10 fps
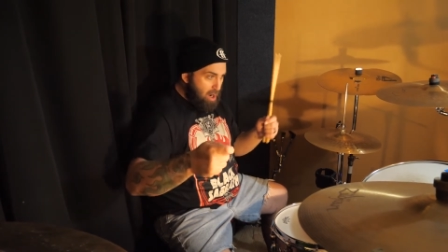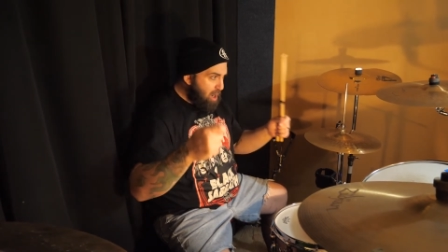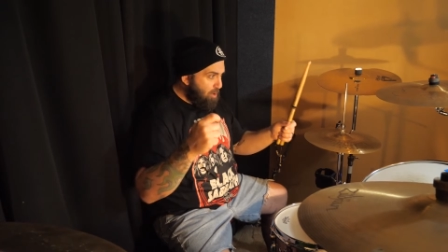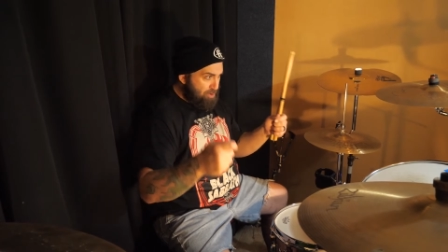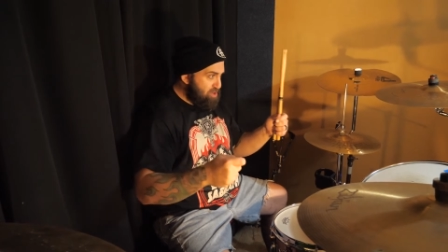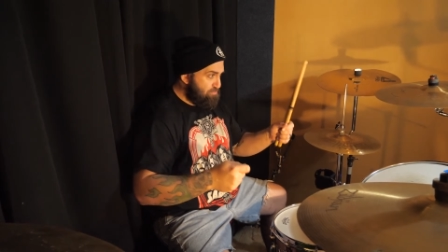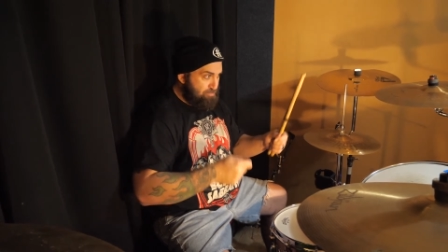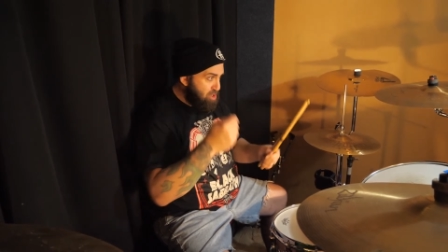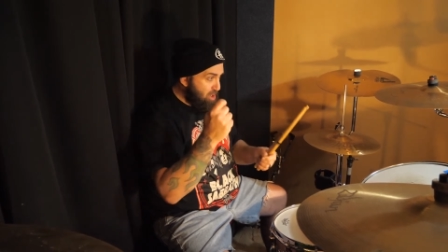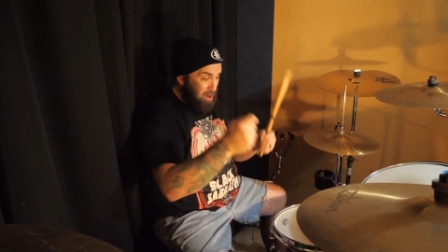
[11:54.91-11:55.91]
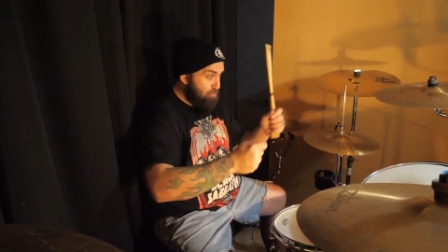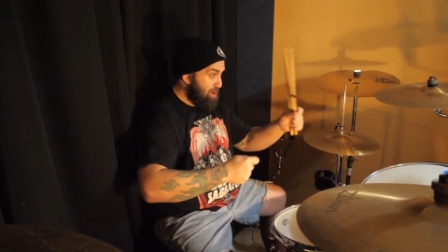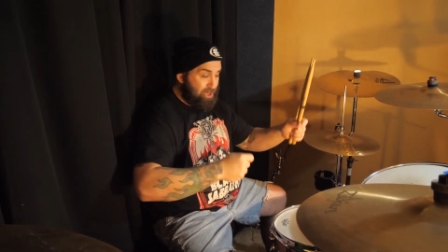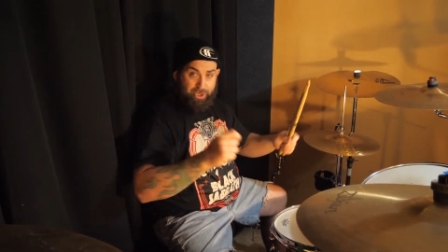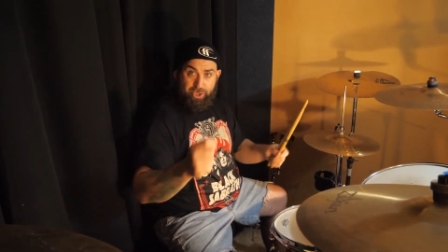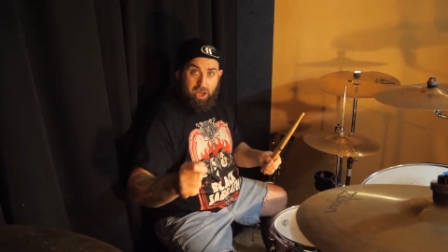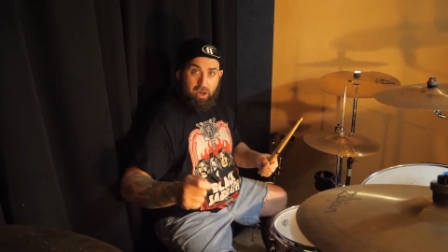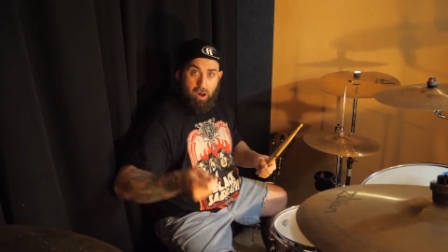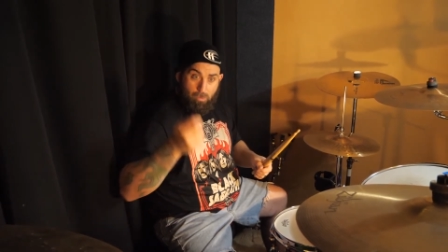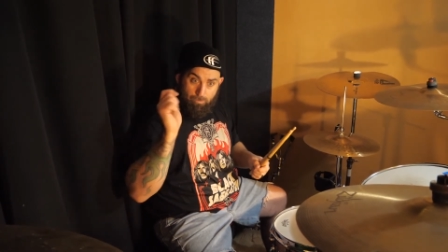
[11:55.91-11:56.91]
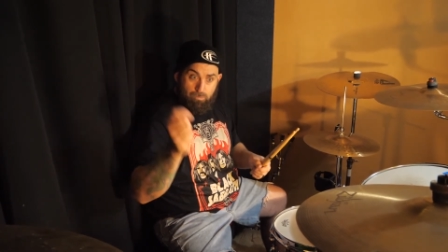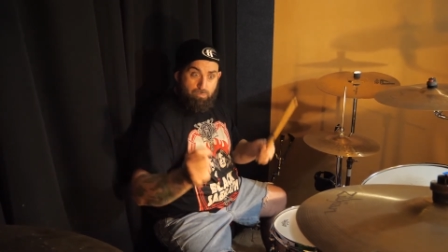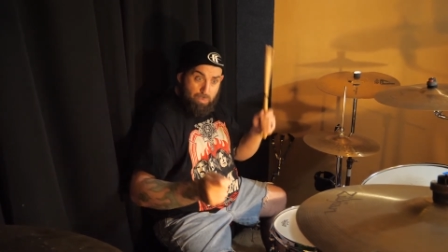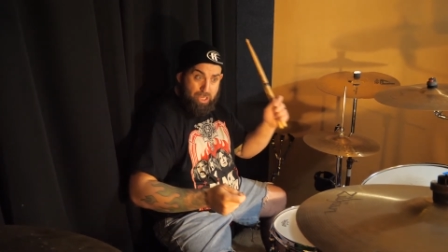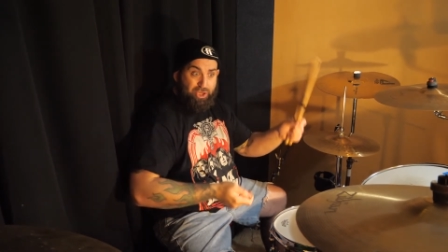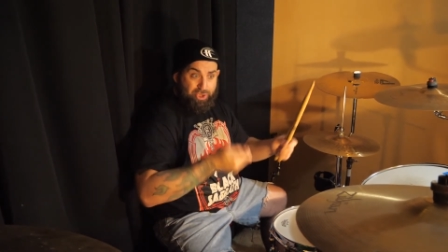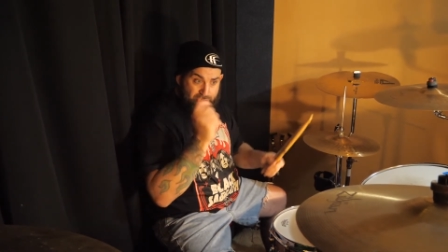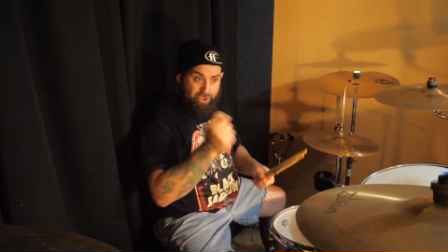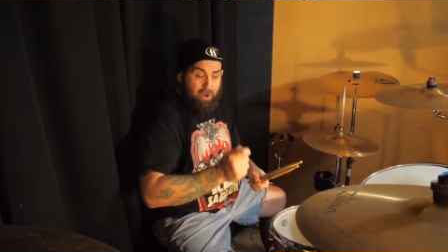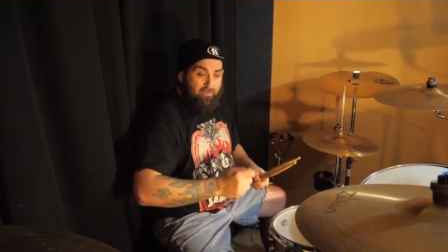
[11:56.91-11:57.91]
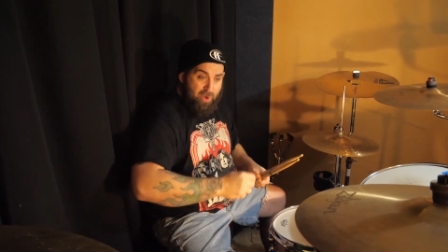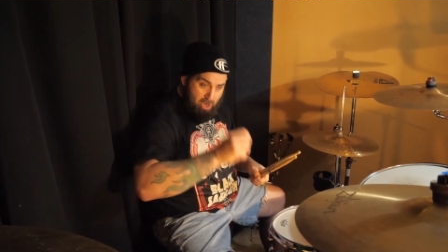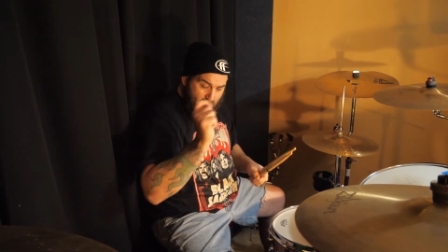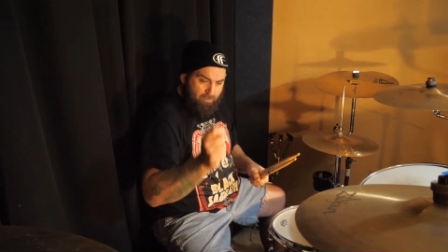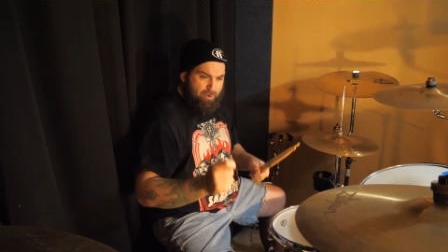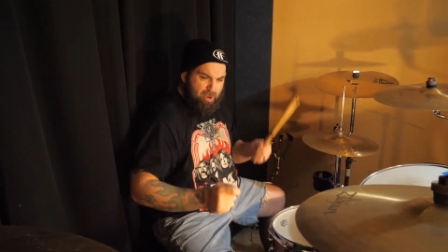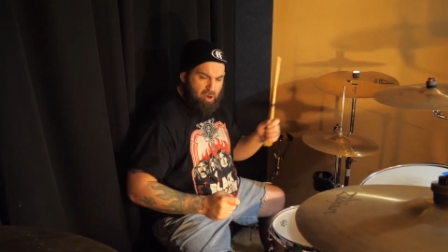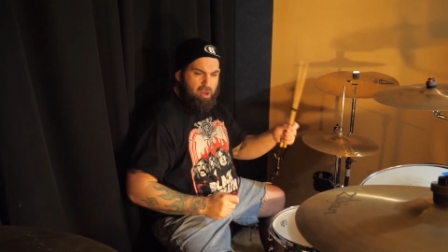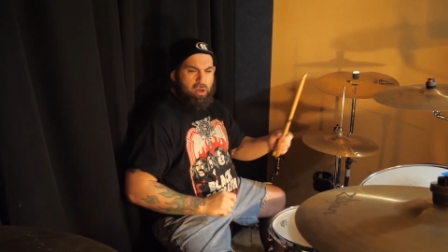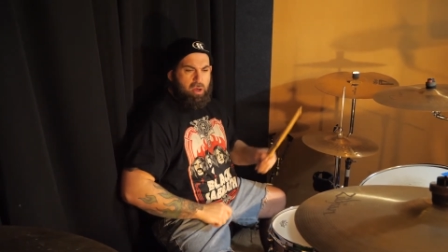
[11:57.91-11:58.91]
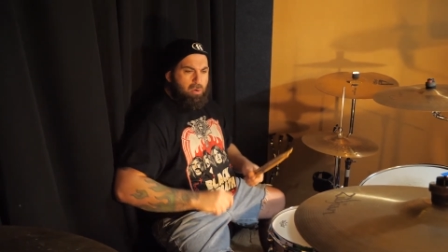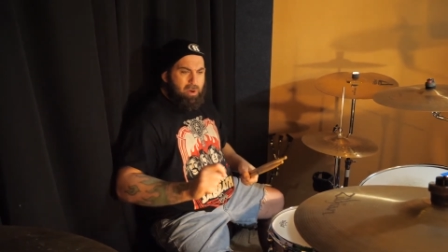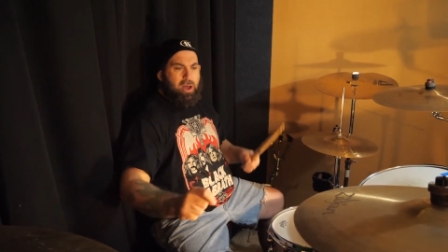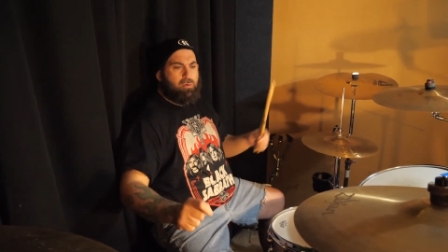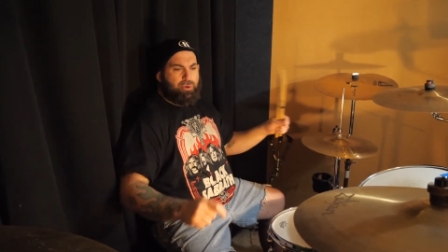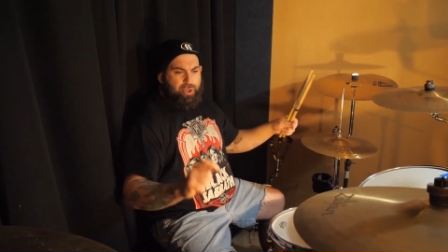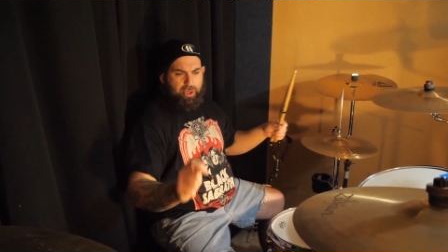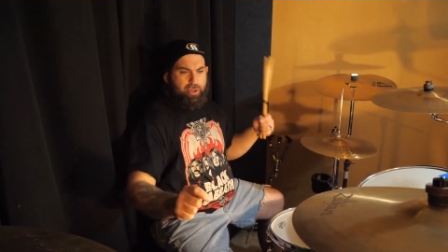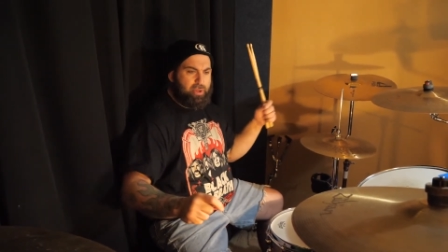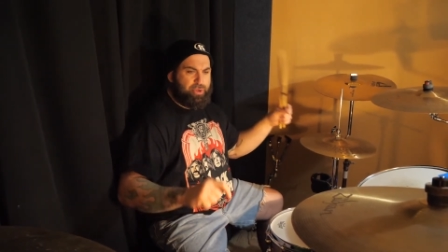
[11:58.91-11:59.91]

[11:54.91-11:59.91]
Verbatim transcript: I'll be you know, I'll practice that. I'll listen to something and I'll be like, wow, what's that they're